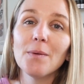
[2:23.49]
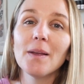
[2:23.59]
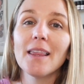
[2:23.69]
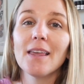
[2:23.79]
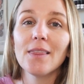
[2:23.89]

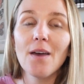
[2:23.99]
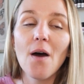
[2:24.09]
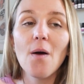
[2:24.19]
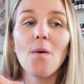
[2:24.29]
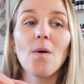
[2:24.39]
really
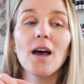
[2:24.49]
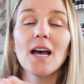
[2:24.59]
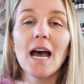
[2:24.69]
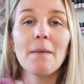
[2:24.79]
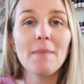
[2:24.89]
low
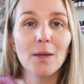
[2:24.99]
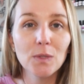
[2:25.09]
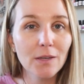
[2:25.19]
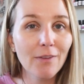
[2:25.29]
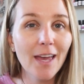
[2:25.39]

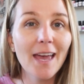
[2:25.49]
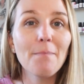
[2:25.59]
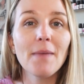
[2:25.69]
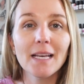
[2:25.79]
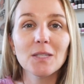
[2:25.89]
amounts of it
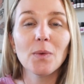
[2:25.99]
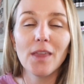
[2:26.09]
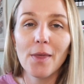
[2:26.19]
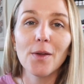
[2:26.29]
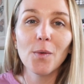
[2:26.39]
mixed with
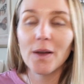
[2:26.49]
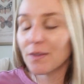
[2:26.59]
other oils.